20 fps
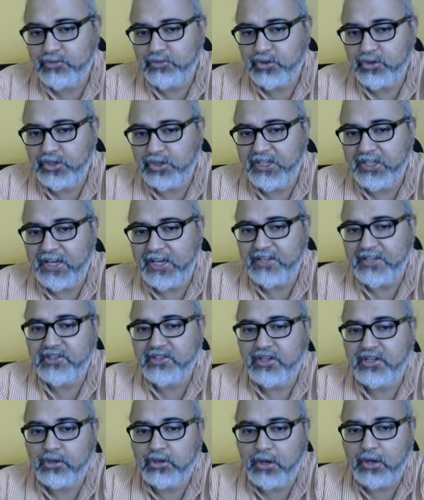So Tij
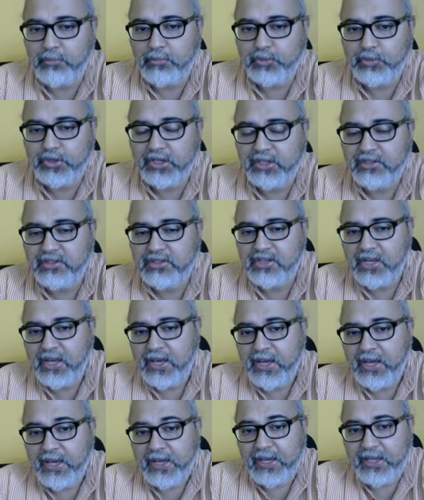are components